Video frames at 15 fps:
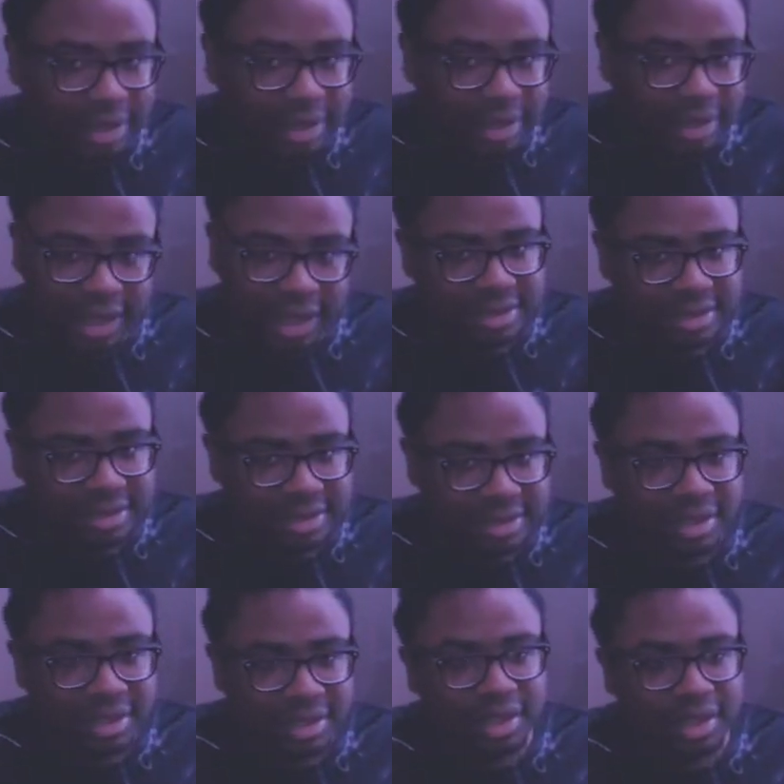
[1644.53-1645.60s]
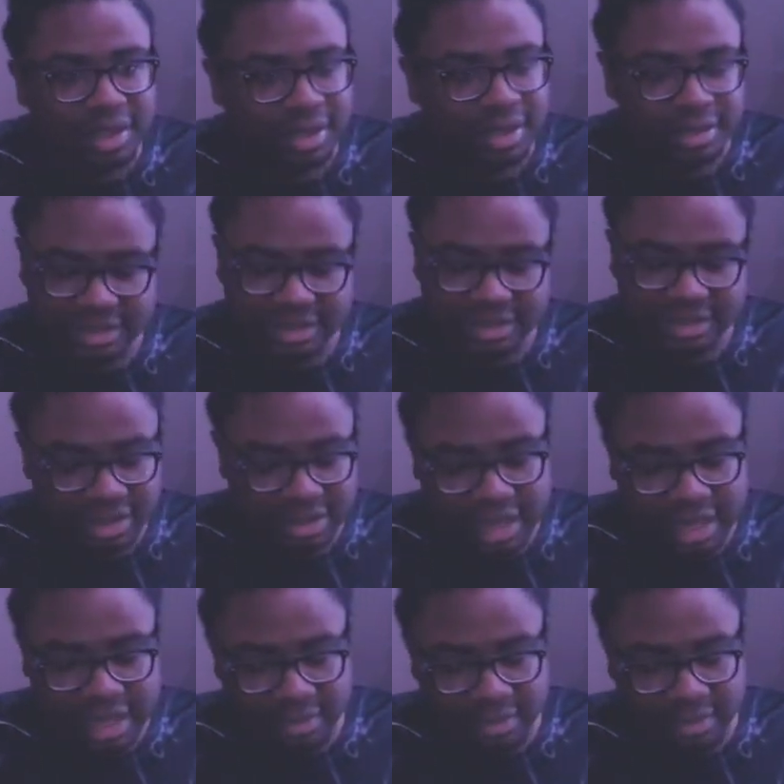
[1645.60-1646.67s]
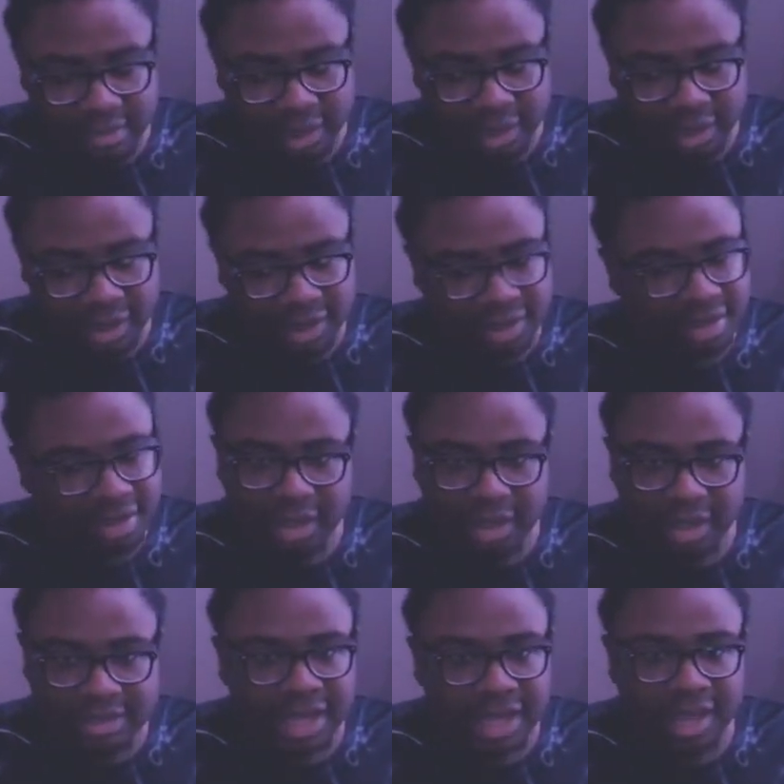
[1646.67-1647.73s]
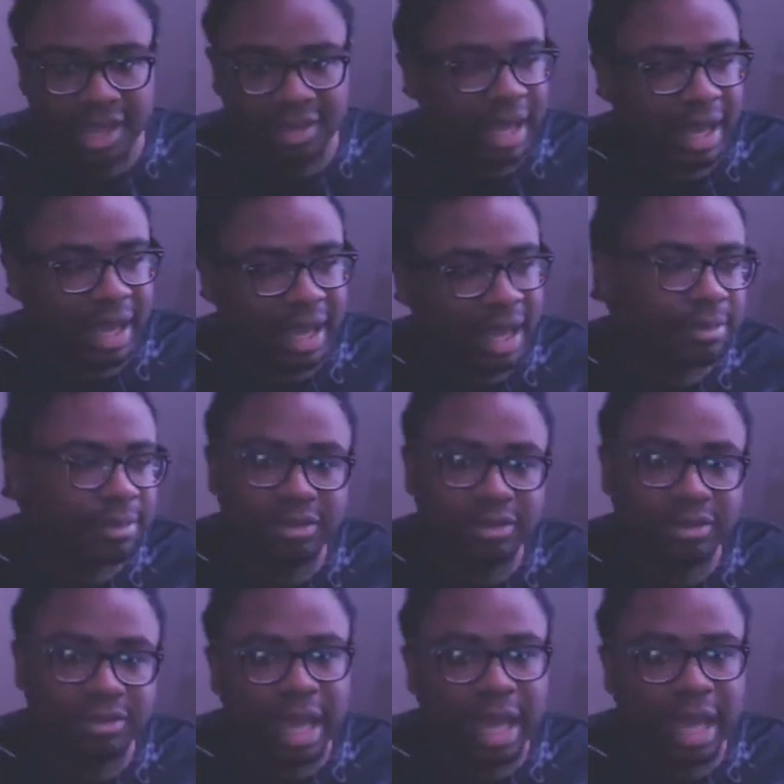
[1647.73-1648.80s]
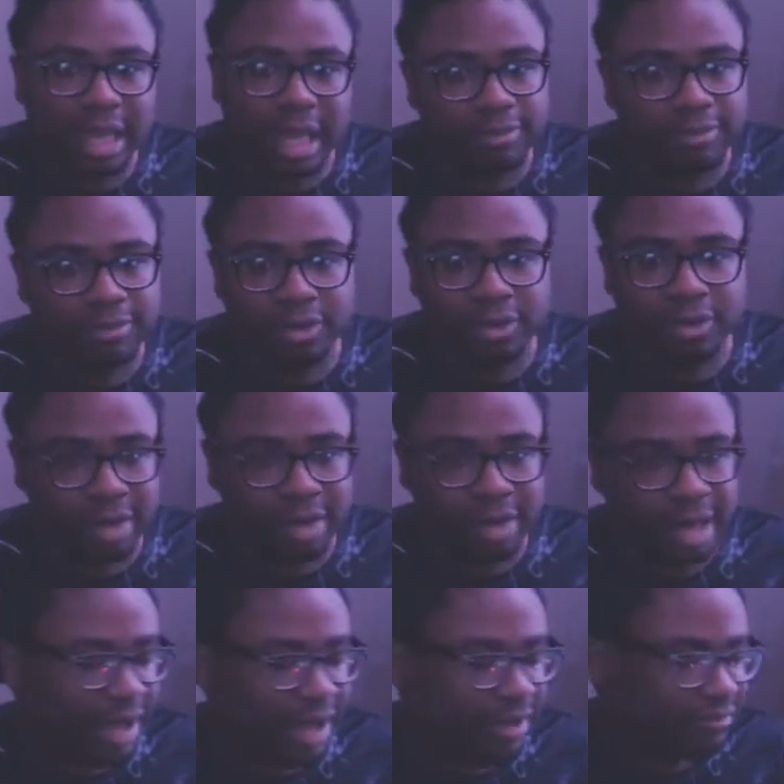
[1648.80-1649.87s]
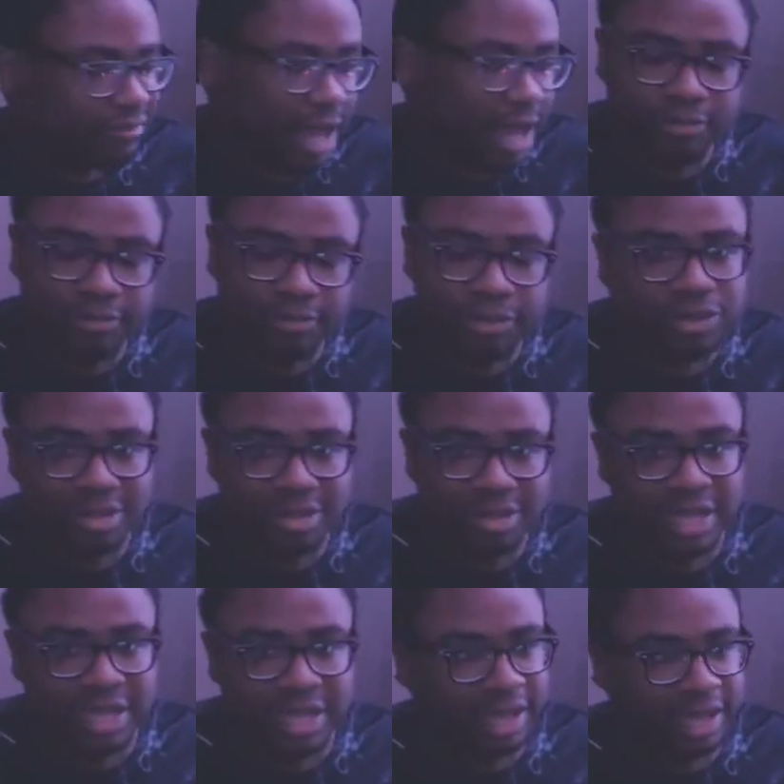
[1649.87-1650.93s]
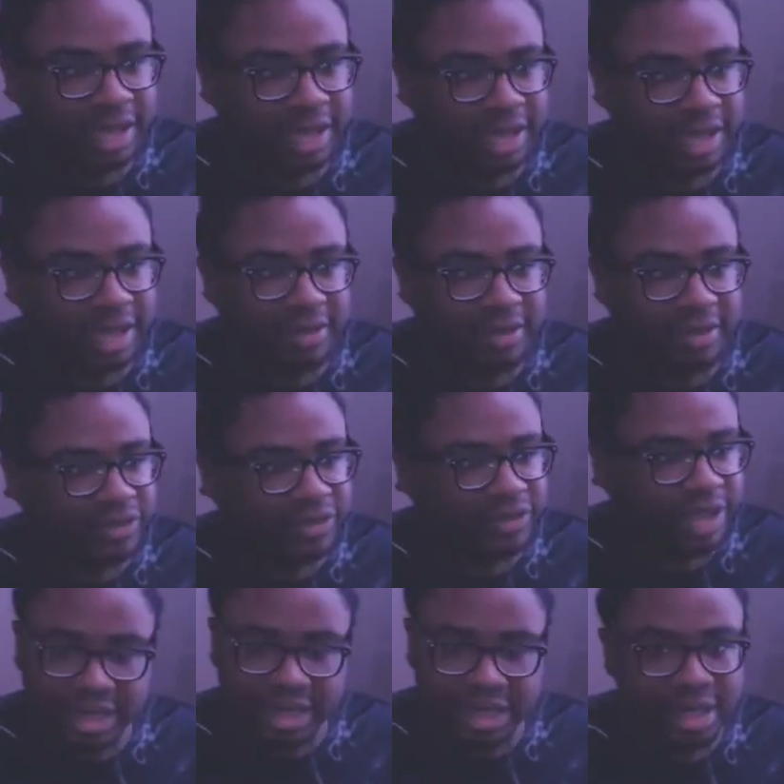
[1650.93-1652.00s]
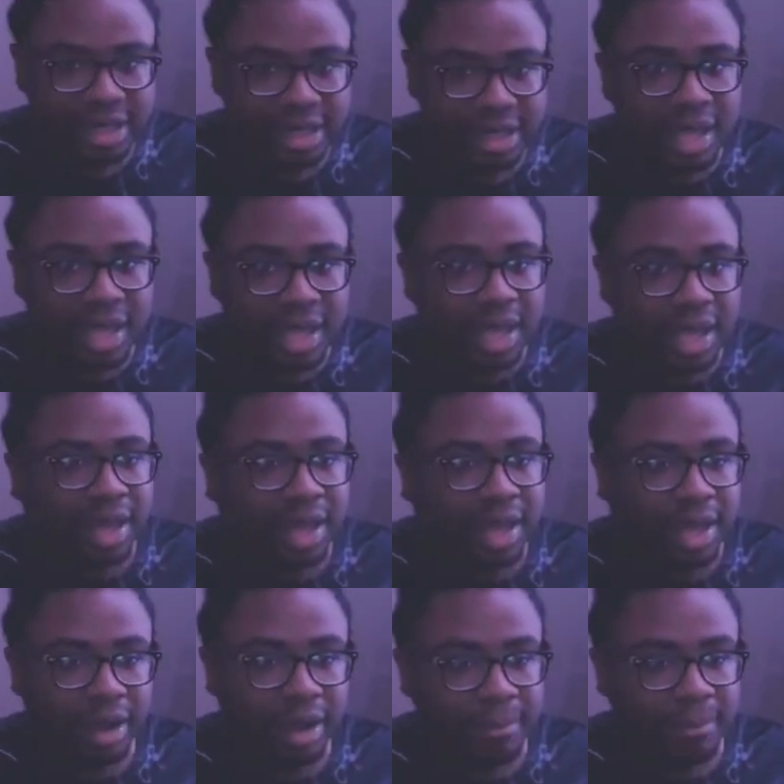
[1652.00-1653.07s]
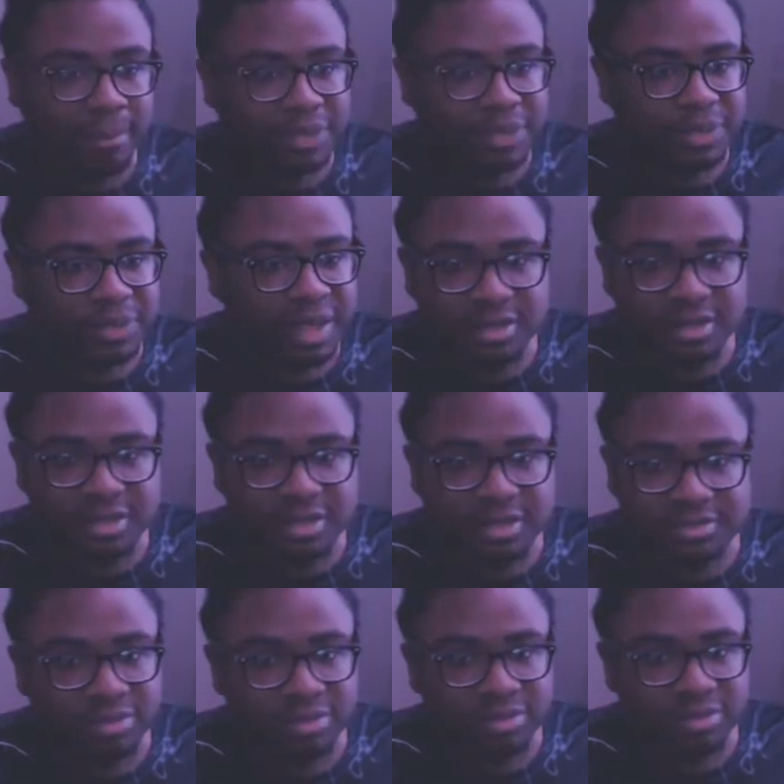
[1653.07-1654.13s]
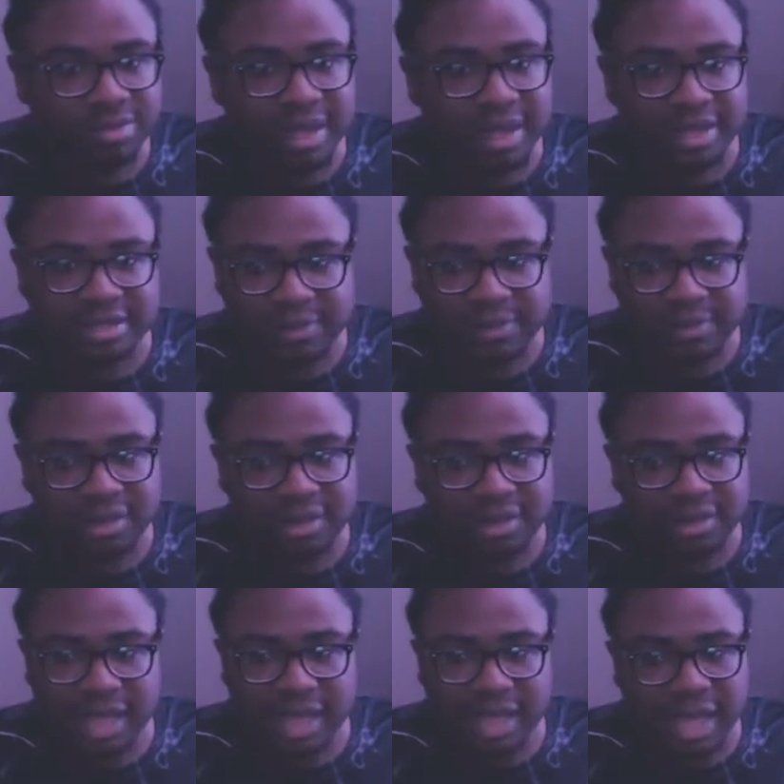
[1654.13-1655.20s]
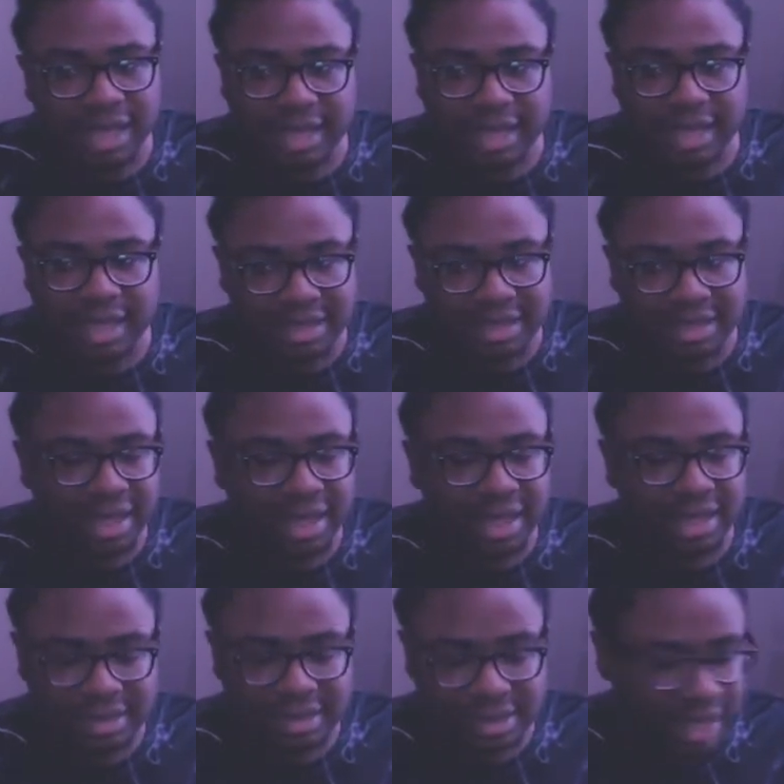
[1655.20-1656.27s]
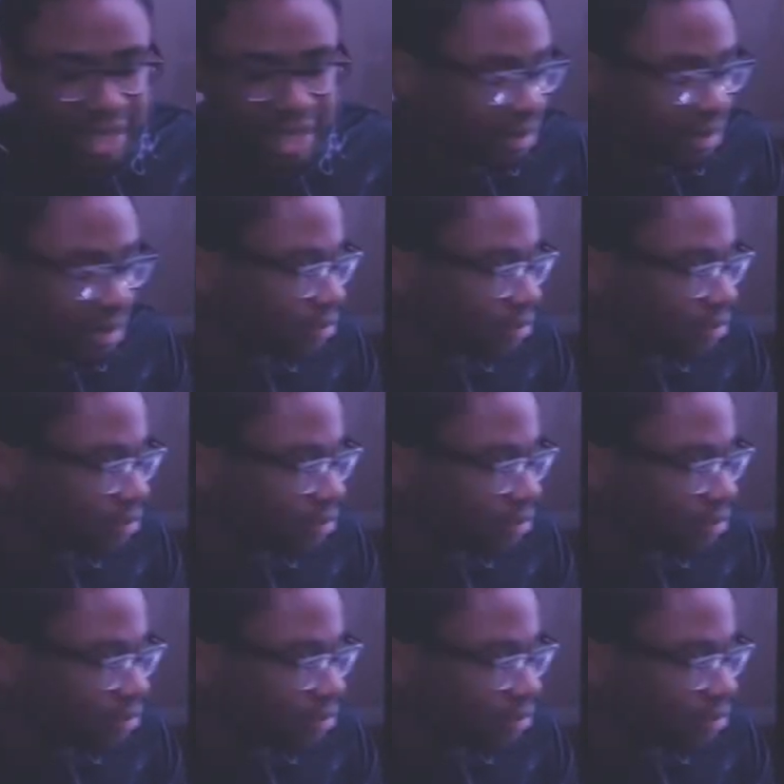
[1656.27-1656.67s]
Guys, this game, man. This game, I gotta pre-order. Like I've gotta pre-order this game. Like I've gotta get it. As far as Piranha Plant and Spirit go, like I said, I'll get to that.